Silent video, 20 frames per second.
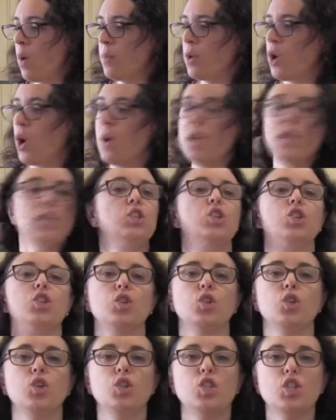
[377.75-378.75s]
I'm going
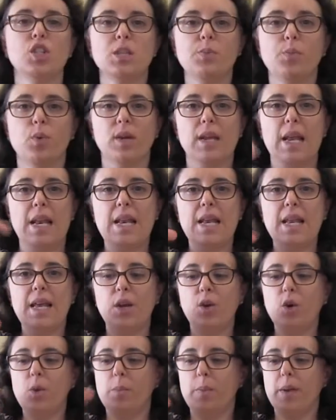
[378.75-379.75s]
to just put a
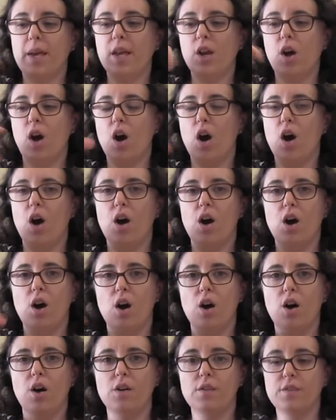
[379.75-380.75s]
little bit
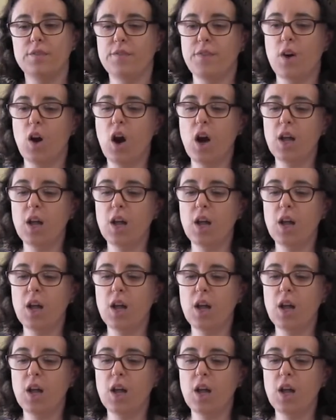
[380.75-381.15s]
of